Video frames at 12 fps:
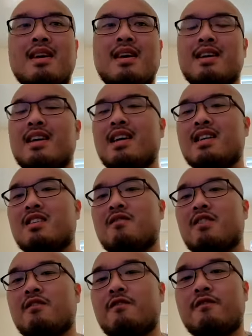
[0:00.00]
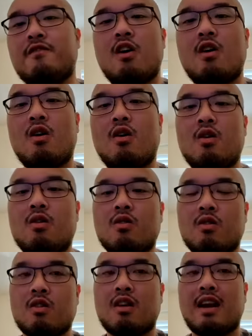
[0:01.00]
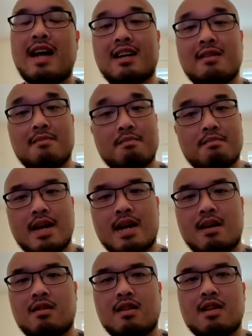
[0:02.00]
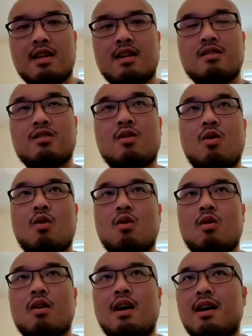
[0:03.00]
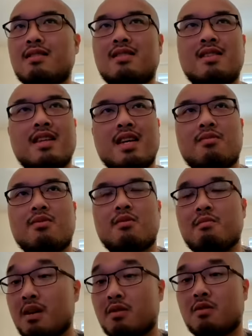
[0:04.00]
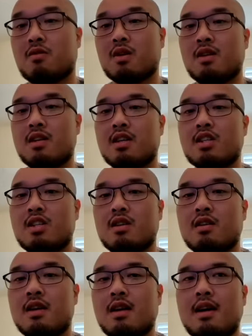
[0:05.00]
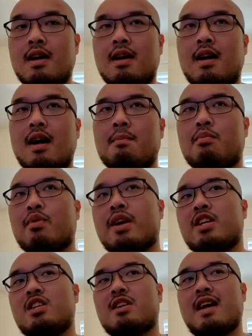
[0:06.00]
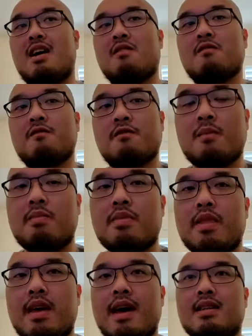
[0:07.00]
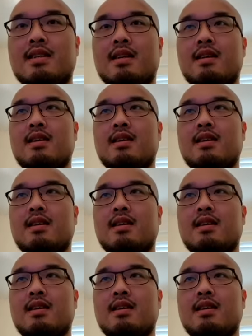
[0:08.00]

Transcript: in case of a fall or lack of balance or unstable medical condition. Branching out from that,